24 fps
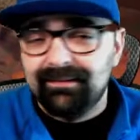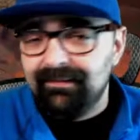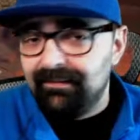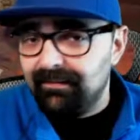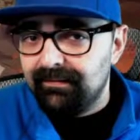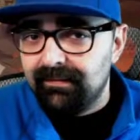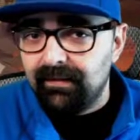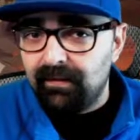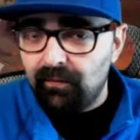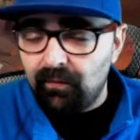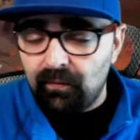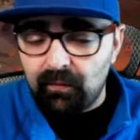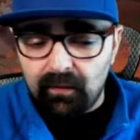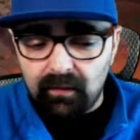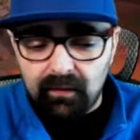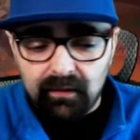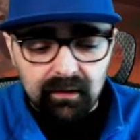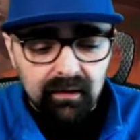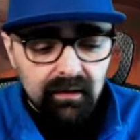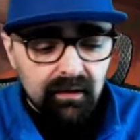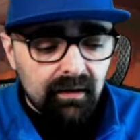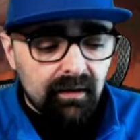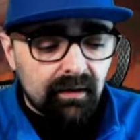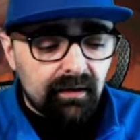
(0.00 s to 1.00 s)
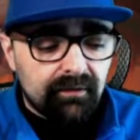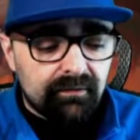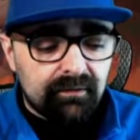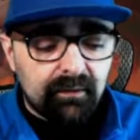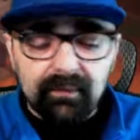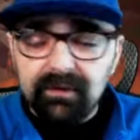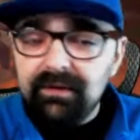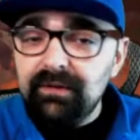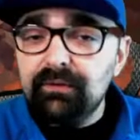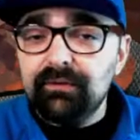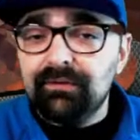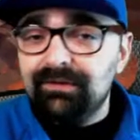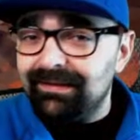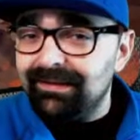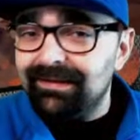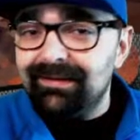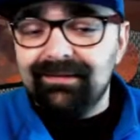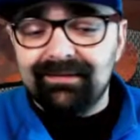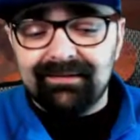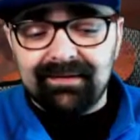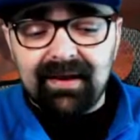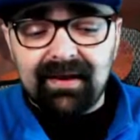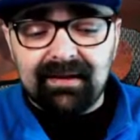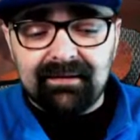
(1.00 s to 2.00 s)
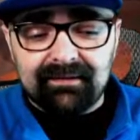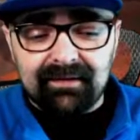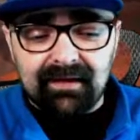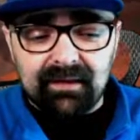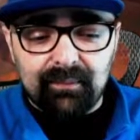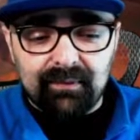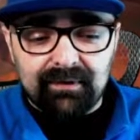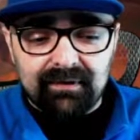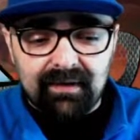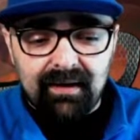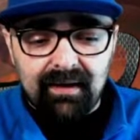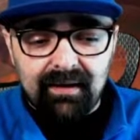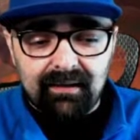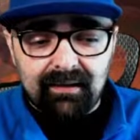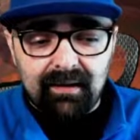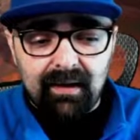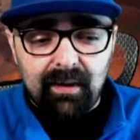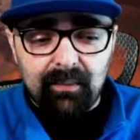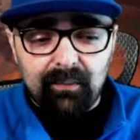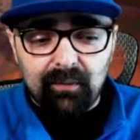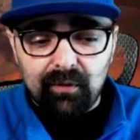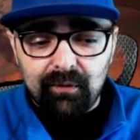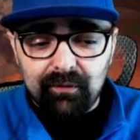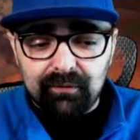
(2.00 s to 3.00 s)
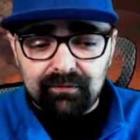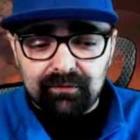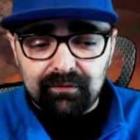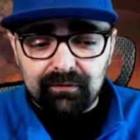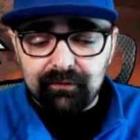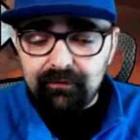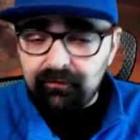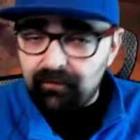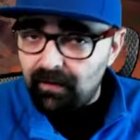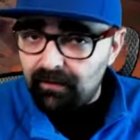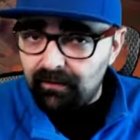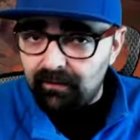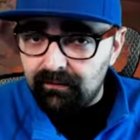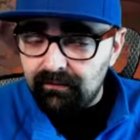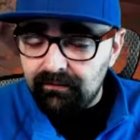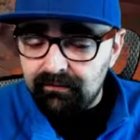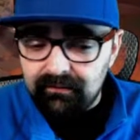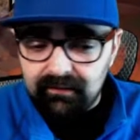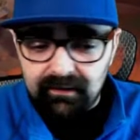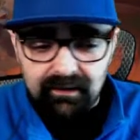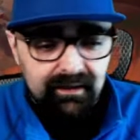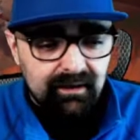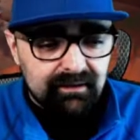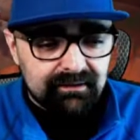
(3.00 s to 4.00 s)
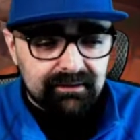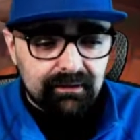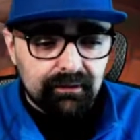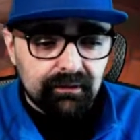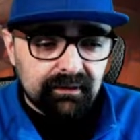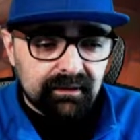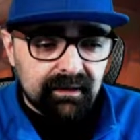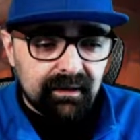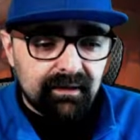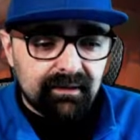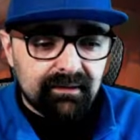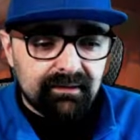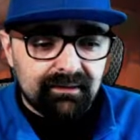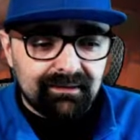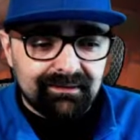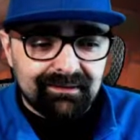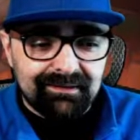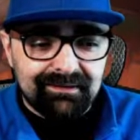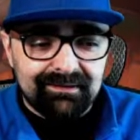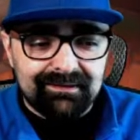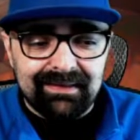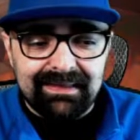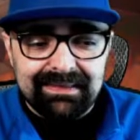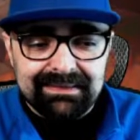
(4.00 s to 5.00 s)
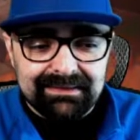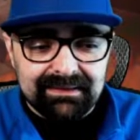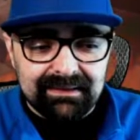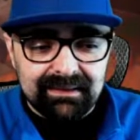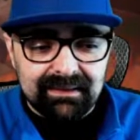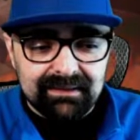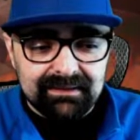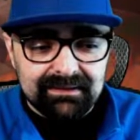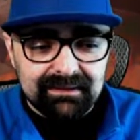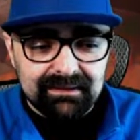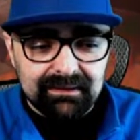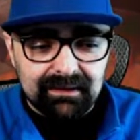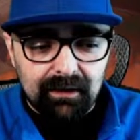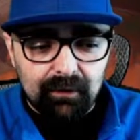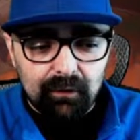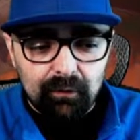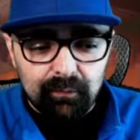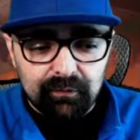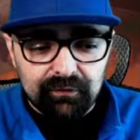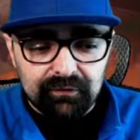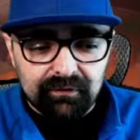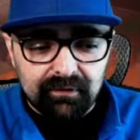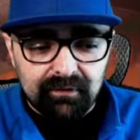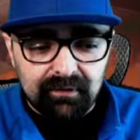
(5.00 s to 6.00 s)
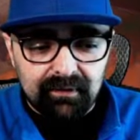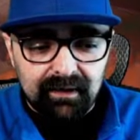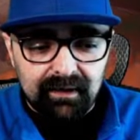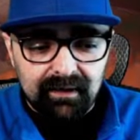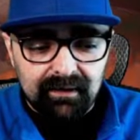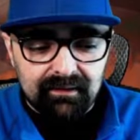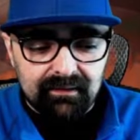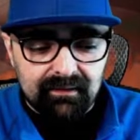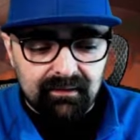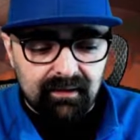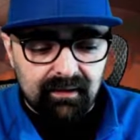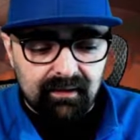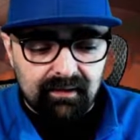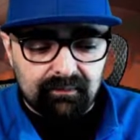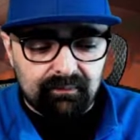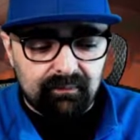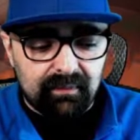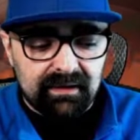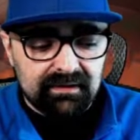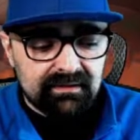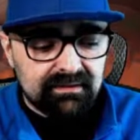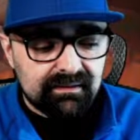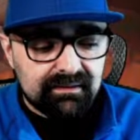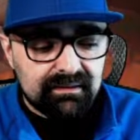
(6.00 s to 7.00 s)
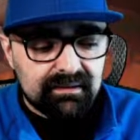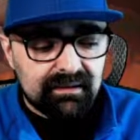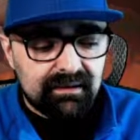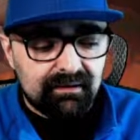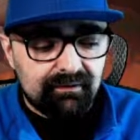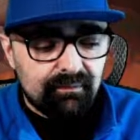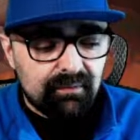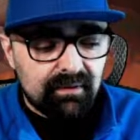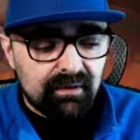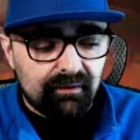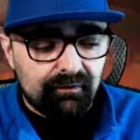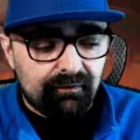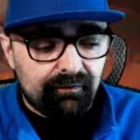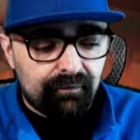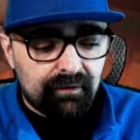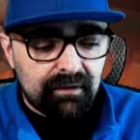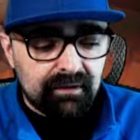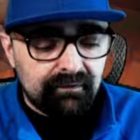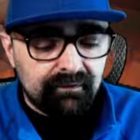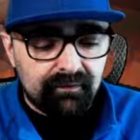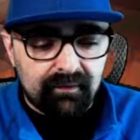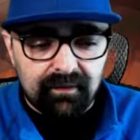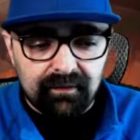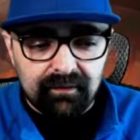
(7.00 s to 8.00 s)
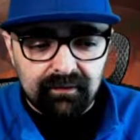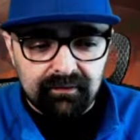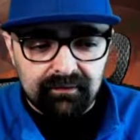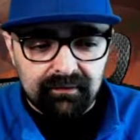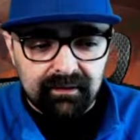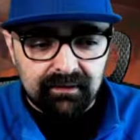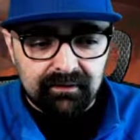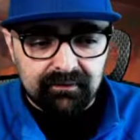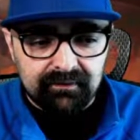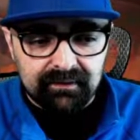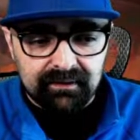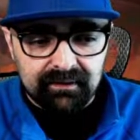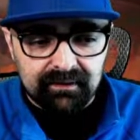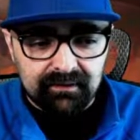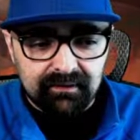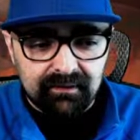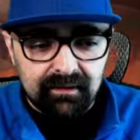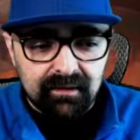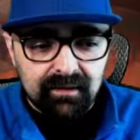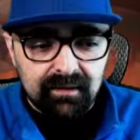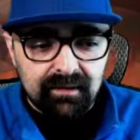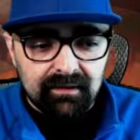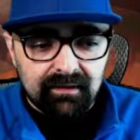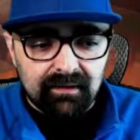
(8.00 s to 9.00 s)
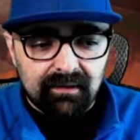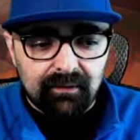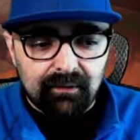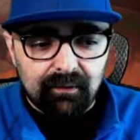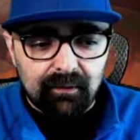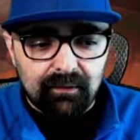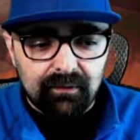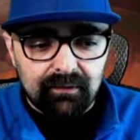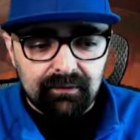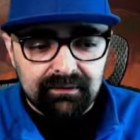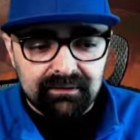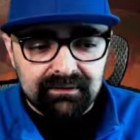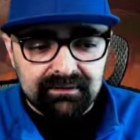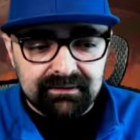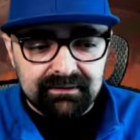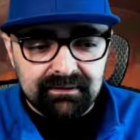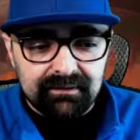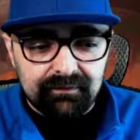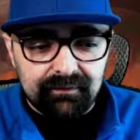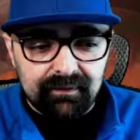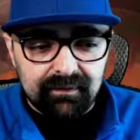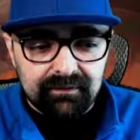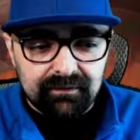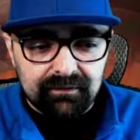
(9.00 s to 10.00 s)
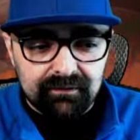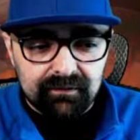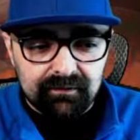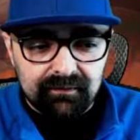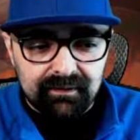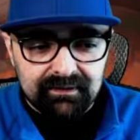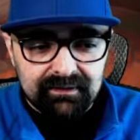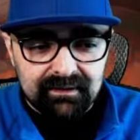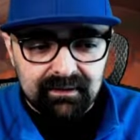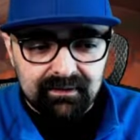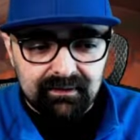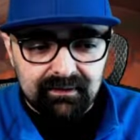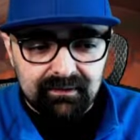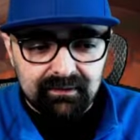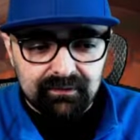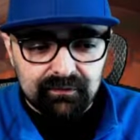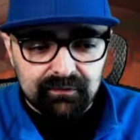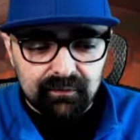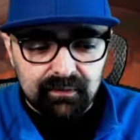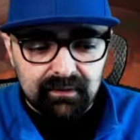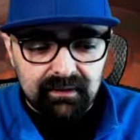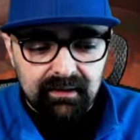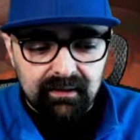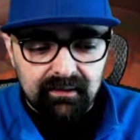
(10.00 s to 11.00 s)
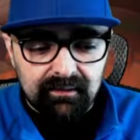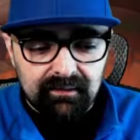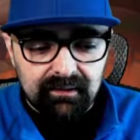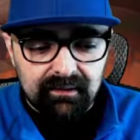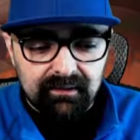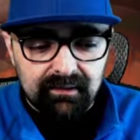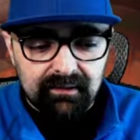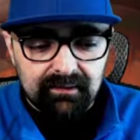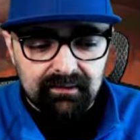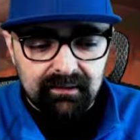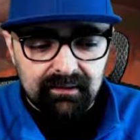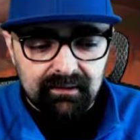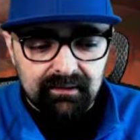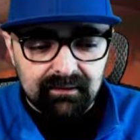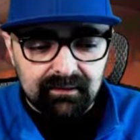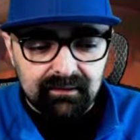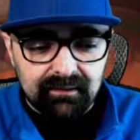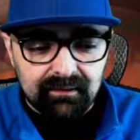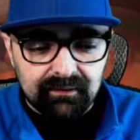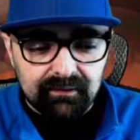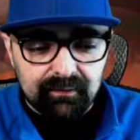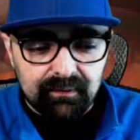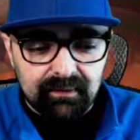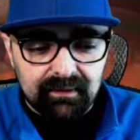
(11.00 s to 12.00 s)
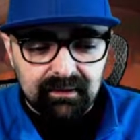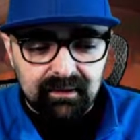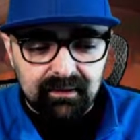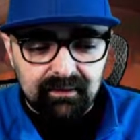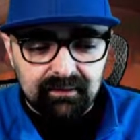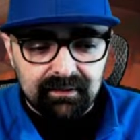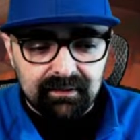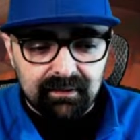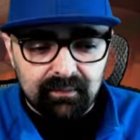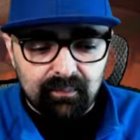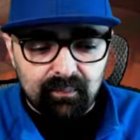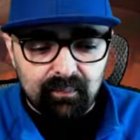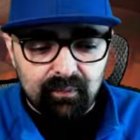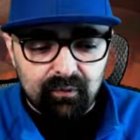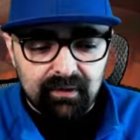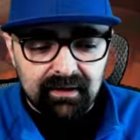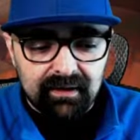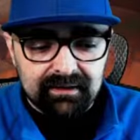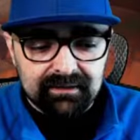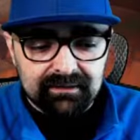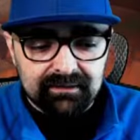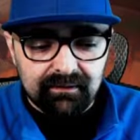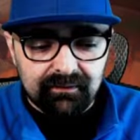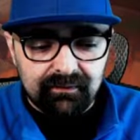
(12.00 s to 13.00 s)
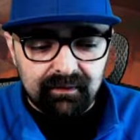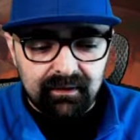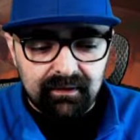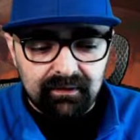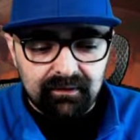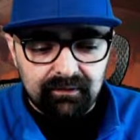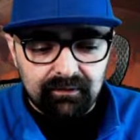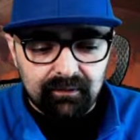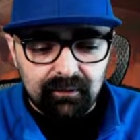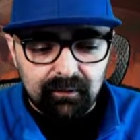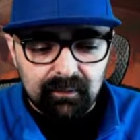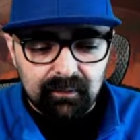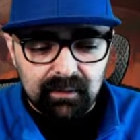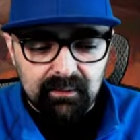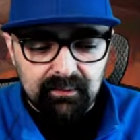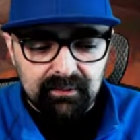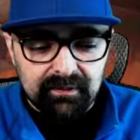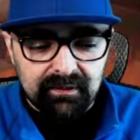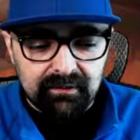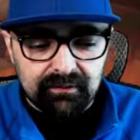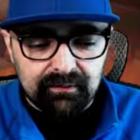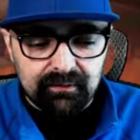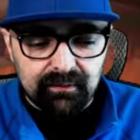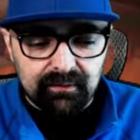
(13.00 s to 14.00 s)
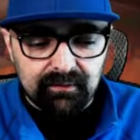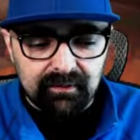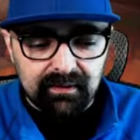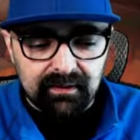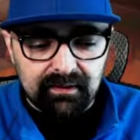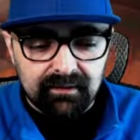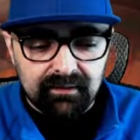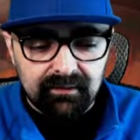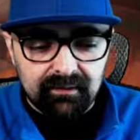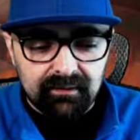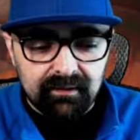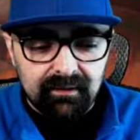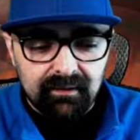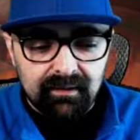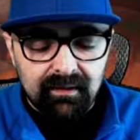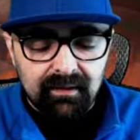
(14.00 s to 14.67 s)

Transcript: the town hall. So I'm going to use the exact same attack. I'm going to funnel. And I said, okay, this is nice and easy. They almost create, like, basically give me a free funnel right over here. Got all of these defenses. If I take this one out and then take this one out, that breaks the funnel, or maybe this one right here.